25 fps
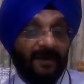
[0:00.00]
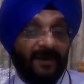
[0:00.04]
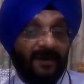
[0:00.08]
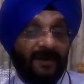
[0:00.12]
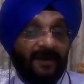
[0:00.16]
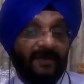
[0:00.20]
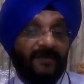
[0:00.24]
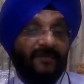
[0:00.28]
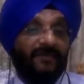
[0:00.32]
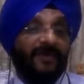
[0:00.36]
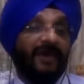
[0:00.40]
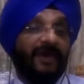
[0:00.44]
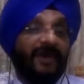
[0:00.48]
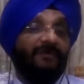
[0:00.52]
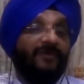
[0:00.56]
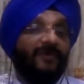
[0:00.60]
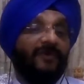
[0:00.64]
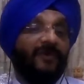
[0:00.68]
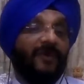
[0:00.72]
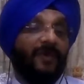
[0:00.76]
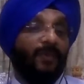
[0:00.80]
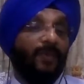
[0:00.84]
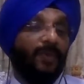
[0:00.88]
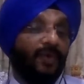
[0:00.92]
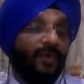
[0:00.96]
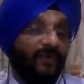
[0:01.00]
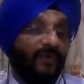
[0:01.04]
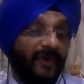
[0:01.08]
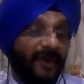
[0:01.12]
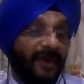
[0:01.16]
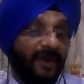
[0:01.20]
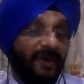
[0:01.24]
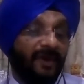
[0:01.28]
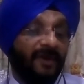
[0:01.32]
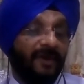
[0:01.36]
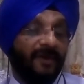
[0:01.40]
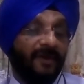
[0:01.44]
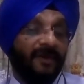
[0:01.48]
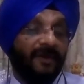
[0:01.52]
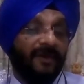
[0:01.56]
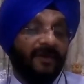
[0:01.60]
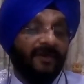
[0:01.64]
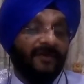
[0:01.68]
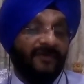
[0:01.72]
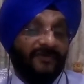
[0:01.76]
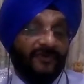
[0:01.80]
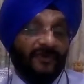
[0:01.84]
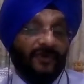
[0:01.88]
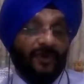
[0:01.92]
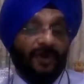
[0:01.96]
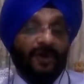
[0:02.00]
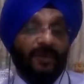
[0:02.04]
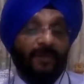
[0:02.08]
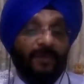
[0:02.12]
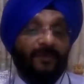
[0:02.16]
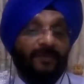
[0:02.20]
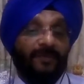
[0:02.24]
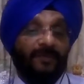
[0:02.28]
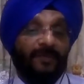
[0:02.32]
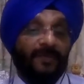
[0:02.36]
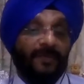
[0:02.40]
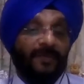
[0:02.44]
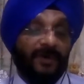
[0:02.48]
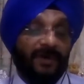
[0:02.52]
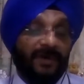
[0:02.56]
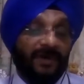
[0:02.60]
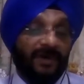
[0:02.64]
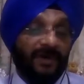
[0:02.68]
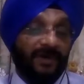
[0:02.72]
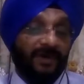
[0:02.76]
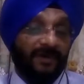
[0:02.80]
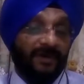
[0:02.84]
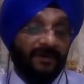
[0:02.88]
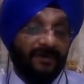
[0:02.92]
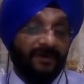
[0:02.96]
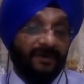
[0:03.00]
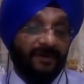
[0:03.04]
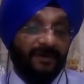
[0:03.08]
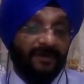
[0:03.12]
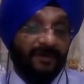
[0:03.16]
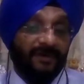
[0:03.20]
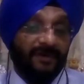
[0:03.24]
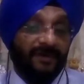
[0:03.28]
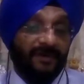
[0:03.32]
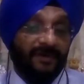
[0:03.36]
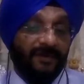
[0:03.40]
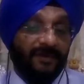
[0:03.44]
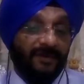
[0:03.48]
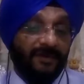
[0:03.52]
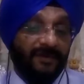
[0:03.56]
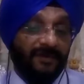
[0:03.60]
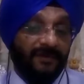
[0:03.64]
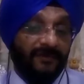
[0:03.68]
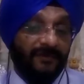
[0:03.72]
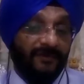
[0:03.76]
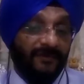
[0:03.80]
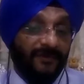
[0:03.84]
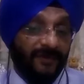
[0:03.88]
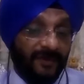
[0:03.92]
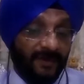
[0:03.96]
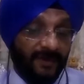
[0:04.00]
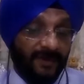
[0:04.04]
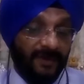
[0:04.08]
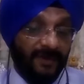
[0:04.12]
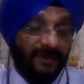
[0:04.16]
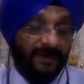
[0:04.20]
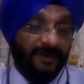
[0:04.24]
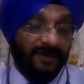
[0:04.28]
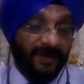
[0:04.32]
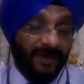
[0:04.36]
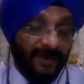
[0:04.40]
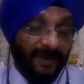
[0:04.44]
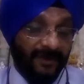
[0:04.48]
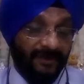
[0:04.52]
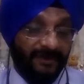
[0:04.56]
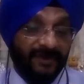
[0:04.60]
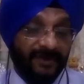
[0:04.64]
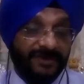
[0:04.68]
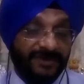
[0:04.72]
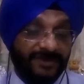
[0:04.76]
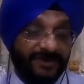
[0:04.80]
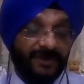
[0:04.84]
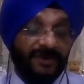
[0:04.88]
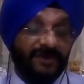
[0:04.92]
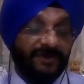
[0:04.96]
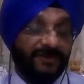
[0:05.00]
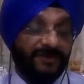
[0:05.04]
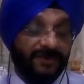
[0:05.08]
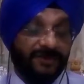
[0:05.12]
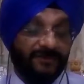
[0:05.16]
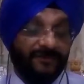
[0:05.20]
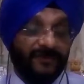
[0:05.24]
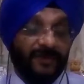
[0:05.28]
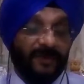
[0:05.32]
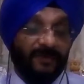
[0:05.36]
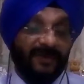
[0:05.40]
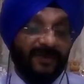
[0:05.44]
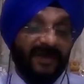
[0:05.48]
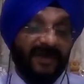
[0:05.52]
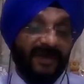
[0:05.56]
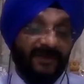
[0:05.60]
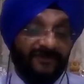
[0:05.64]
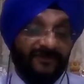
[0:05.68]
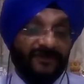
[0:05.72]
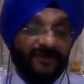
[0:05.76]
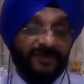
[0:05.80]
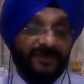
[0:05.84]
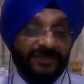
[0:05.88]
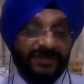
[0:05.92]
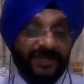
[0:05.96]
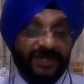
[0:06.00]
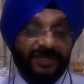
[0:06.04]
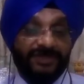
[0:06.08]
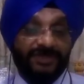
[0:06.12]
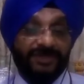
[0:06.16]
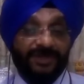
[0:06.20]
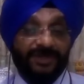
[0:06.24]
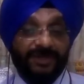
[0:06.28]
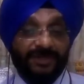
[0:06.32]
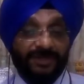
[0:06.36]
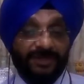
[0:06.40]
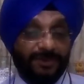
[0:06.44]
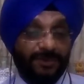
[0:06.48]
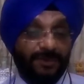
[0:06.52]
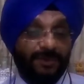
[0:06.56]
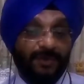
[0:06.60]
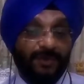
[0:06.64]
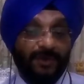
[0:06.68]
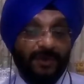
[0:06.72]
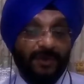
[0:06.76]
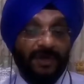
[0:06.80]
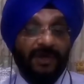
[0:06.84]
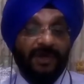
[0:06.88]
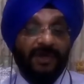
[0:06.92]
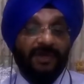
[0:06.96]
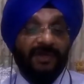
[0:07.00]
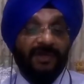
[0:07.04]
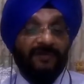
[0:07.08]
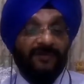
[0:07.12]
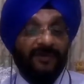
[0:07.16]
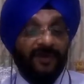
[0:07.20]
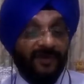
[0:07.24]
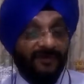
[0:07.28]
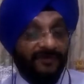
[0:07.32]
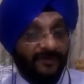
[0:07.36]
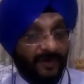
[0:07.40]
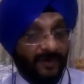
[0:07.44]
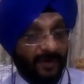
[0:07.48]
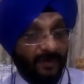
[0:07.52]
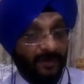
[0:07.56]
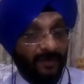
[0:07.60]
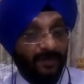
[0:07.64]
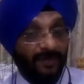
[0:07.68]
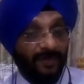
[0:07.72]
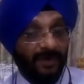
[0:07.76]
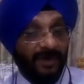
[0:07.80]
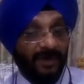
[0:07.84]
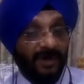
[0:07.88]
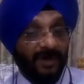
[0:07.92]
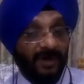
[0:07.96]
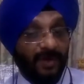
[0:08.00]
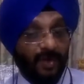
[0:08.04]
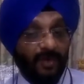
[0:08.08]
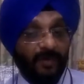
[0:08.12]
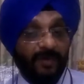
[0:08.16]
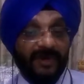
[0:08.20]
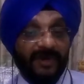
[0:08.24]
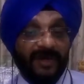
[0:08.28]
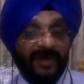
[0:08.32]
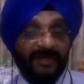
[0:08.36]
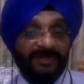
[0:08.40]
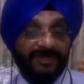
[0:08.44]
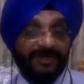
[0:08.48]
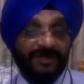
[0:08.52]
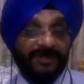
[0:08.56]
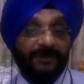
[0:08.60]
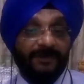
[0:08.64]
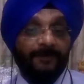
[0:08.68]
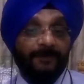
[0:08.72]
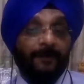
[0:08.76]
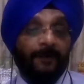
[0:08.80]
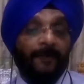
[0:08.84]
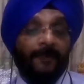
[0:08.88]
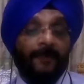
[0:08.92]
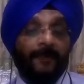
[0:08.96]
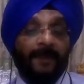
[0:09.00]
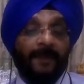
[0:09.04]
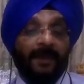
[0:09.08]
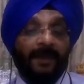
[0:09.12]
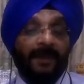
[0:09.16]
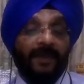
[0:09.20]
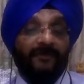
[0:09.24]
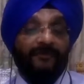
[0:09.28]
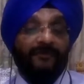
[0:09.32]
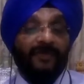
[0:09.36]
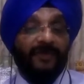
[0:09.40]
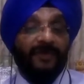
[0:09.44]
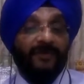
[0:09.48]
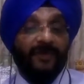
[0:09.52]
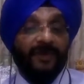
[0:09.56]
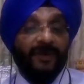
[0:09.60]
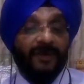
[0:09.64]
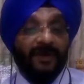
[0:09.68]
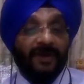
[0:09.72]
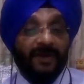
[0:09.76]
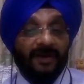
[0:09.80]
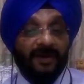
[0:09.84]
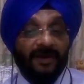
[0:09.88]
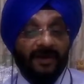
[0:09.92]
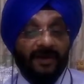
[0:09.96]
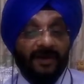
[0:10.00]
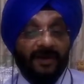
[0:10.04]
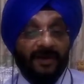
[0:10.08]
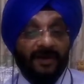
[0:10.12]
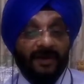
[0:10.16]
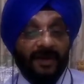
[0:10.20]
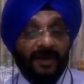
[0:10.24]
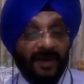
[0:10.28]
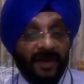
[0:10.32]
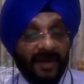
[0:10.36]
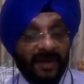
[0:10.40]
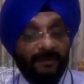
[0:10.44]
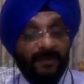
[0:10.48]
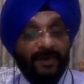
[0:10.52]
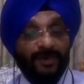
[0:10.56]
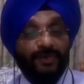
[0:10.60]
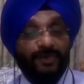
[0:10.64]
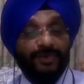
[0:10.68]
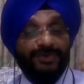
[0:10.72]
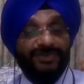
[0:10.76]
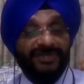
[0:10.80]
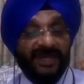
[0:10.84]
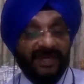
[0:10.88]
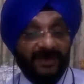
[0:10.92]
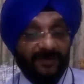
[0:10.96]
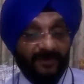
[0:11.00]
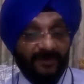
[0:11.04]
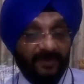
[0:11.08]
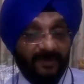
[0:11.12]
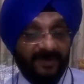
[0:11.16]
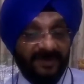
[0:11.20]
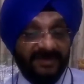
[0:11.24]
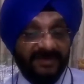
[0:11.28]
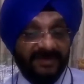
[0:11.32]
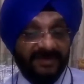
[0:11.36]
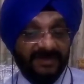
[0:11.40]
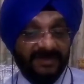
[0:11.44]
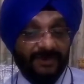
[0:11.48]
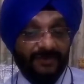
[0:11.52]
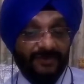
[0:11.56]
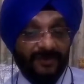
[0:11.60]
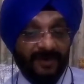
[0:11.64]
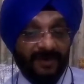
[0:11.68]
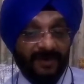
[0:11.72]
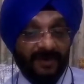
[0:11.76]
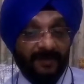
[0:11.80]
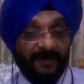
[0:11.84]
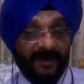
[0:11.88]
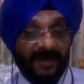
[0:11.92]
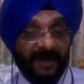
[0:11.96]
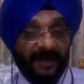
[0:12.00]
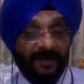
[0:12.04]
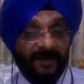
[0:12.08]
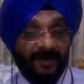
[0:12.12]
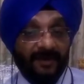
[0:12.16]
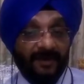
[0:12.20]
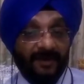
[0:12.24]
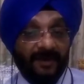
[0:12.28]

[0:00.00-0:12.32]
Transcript: while we were moving from the industry, from the infrastructure to the work from home culture. We were able to check our business continuity plan.